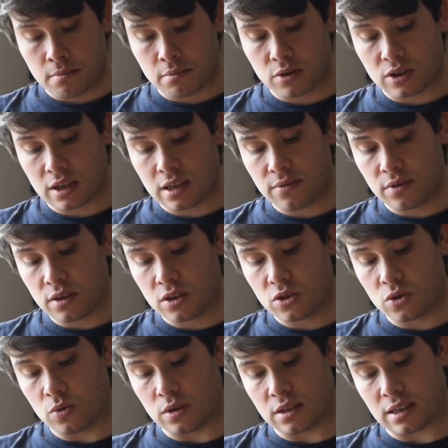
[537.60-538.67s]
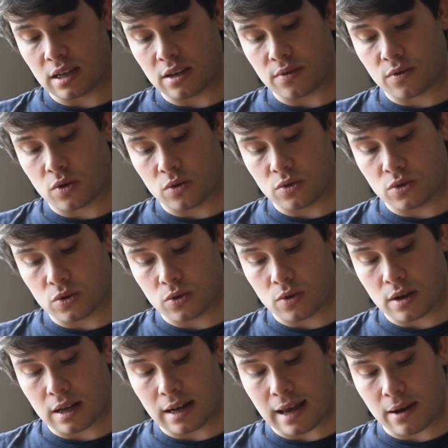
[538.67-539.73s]
But even the Dunedain of Gondor
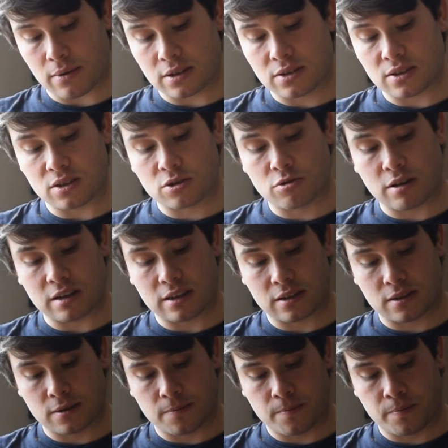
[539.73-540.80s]
allow us this credit.